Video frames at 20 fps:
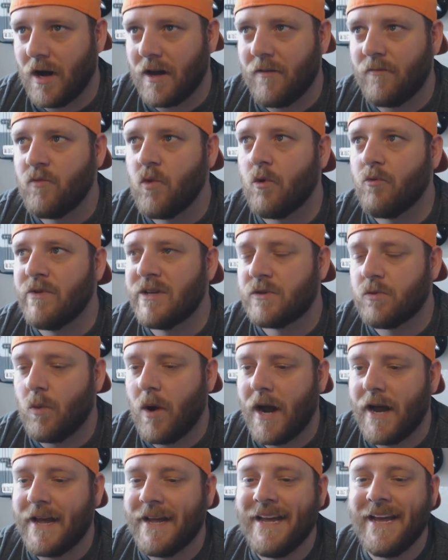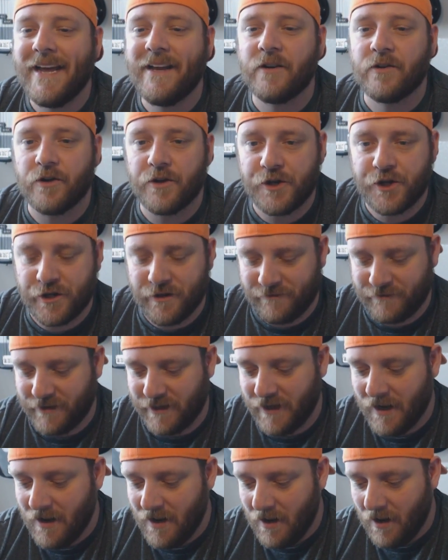I have no reason why I hate on
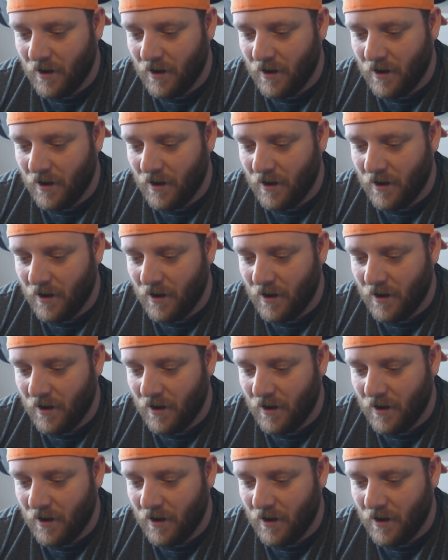Shifty,